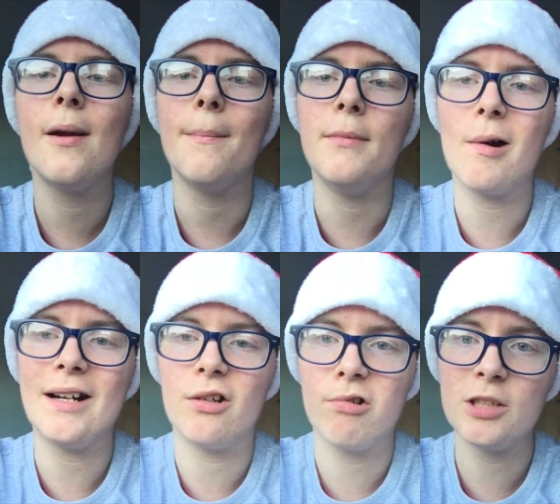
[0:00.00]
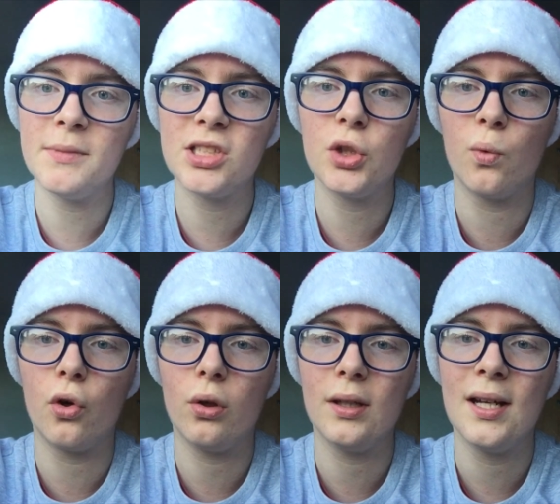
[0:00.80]
Merry Christmas to
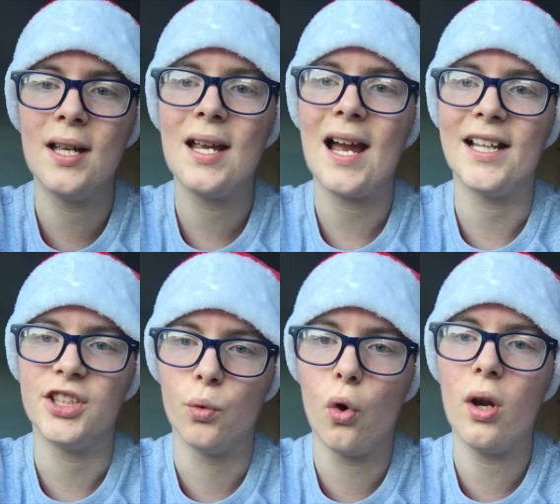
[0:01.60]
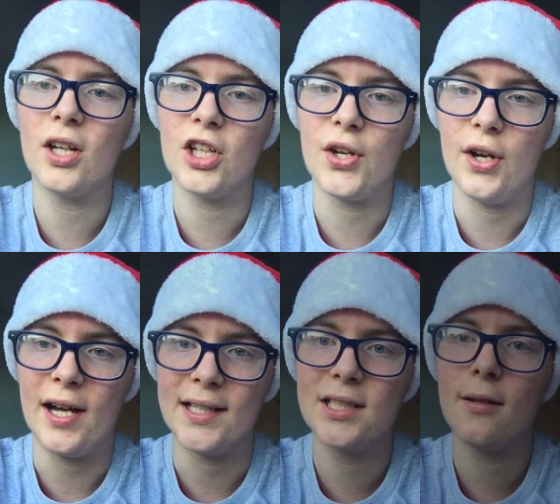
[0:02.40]
all and to all a good night.